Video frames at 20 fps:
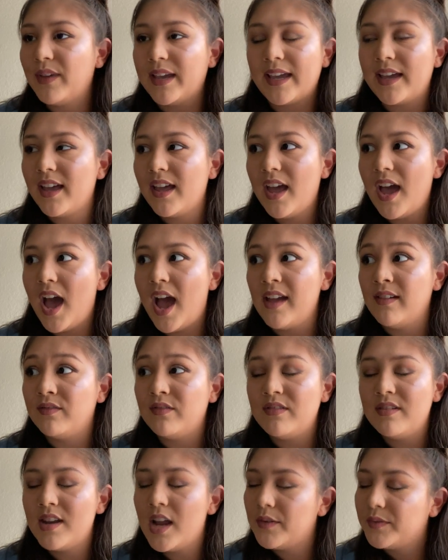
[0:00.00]
Like, I've
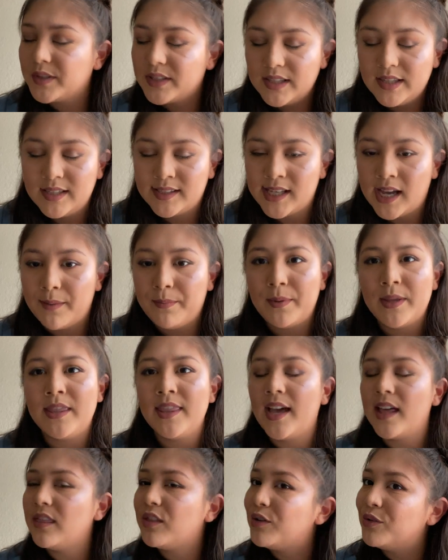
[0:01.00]
never seen this
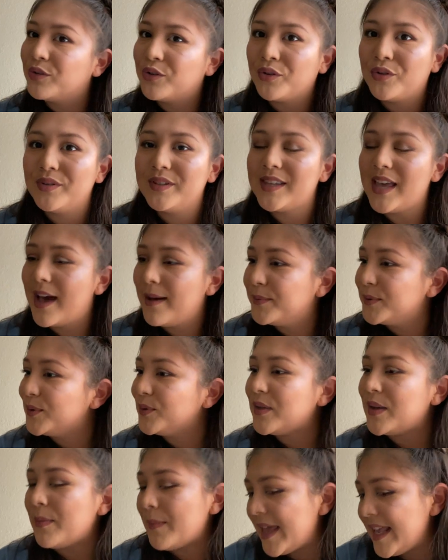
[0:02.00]
happen. That little girl is
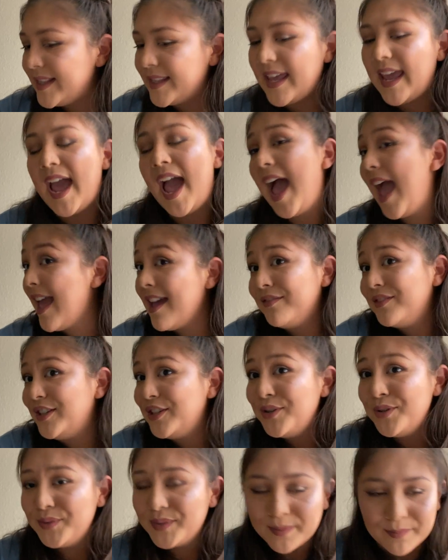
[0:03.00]
absolutely amazing. I have
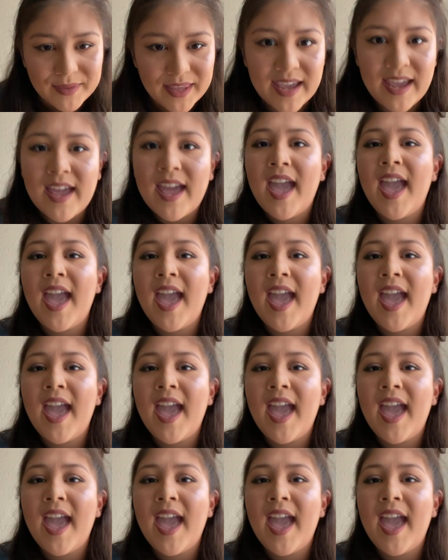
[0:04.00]
to do something.